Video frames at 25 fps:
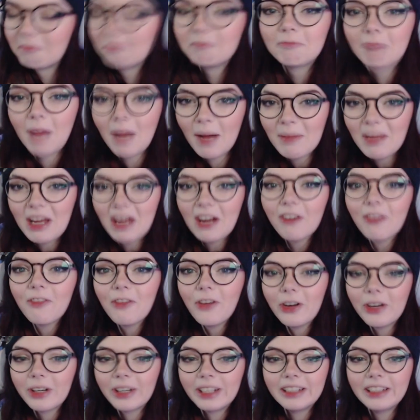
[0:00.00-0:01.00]
I'm here
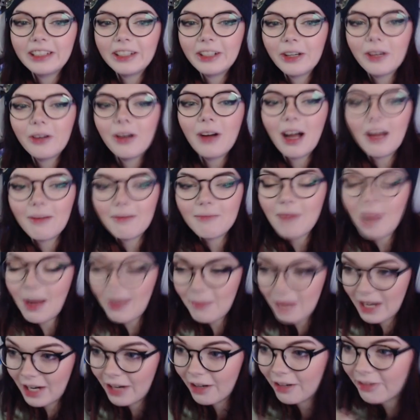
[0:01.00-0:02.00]
for it, you know? I'm, I'm
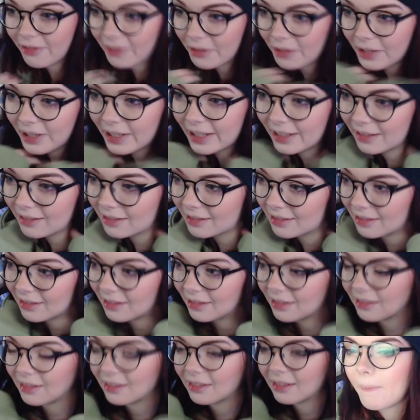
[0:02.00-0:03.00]
here for it.
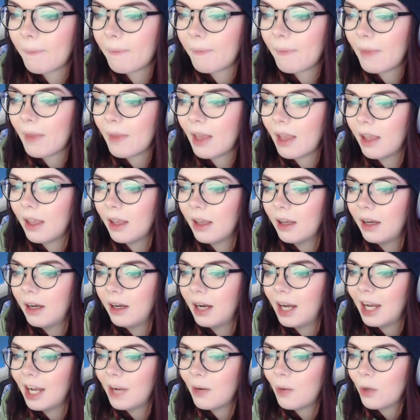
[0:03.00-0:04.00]

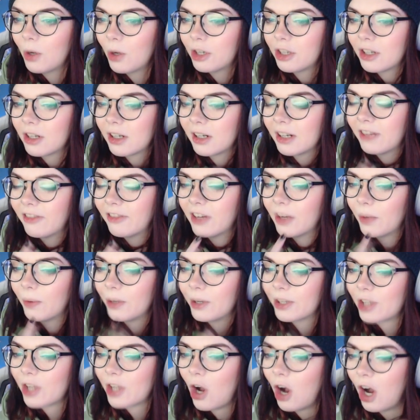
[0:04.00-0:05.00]
I wonder if it
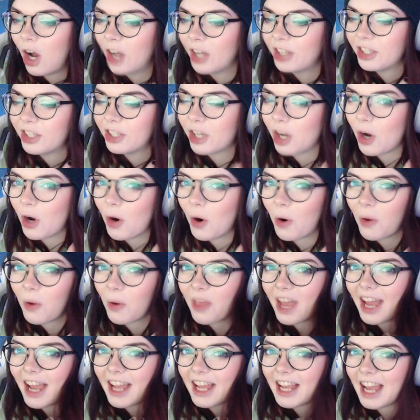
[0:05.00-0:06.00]
was Hondo
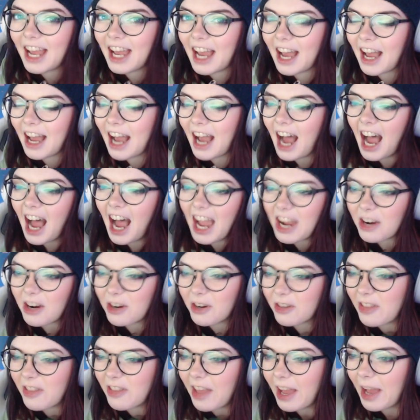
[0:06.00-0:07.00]
that uh,
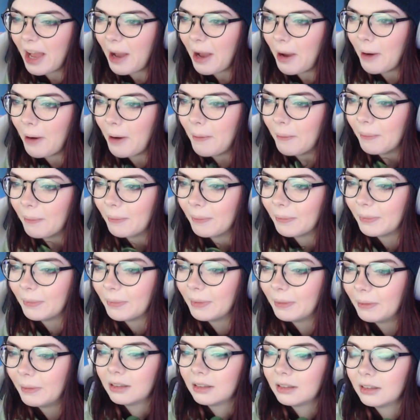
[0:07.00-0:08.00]
hired them.
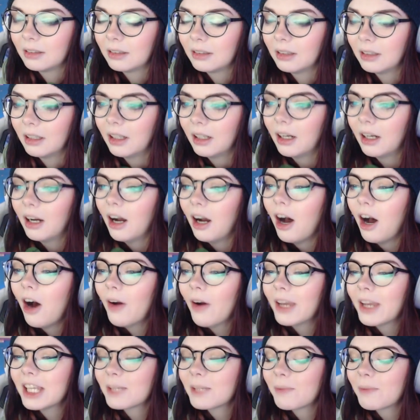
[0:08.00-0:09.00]
Oh,
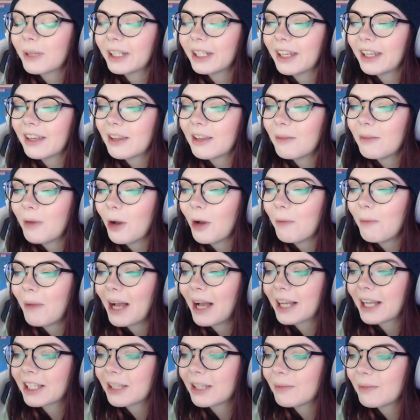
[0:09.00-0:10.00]
he's bringing them all
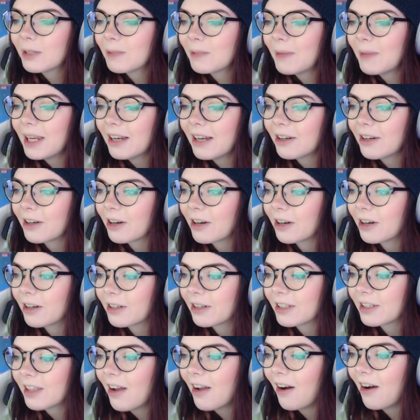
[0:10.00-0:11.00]
back some
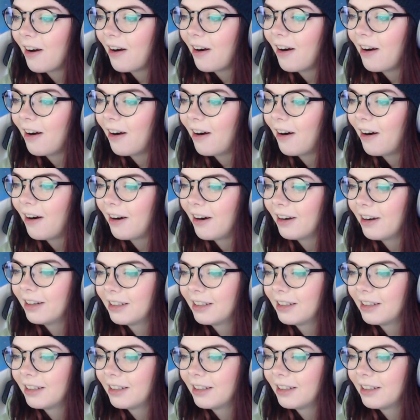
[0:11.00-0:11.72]
speeders. Aww.